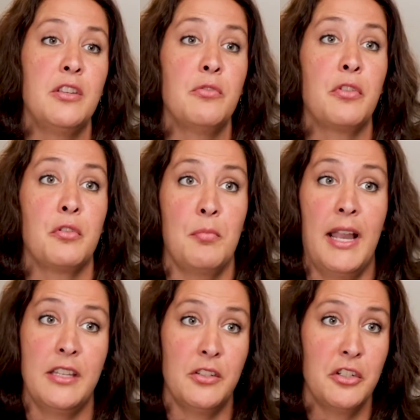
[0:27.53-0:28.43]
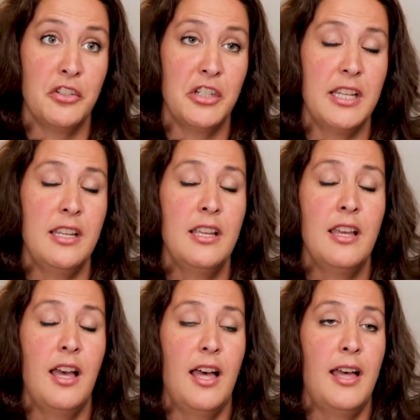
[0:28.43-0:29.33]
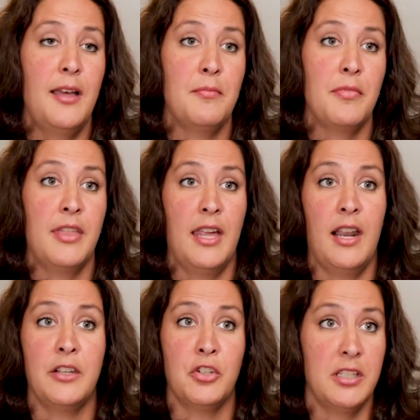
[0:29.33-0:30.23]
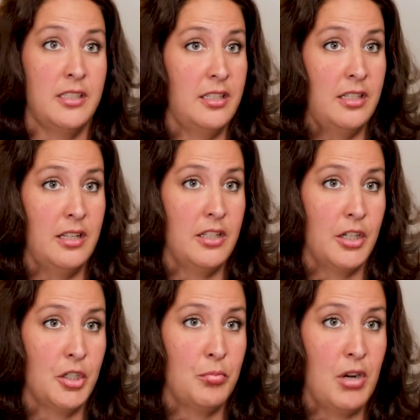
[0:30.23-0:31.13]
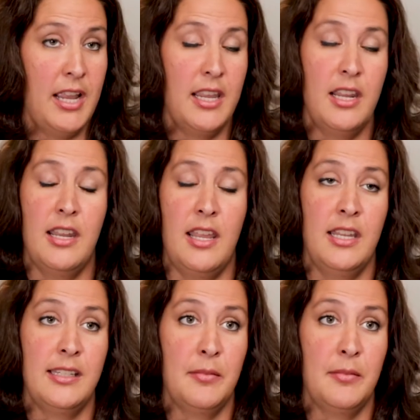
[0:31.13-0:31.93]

knew through my surgery um, that I trusted Doctor Bryan and his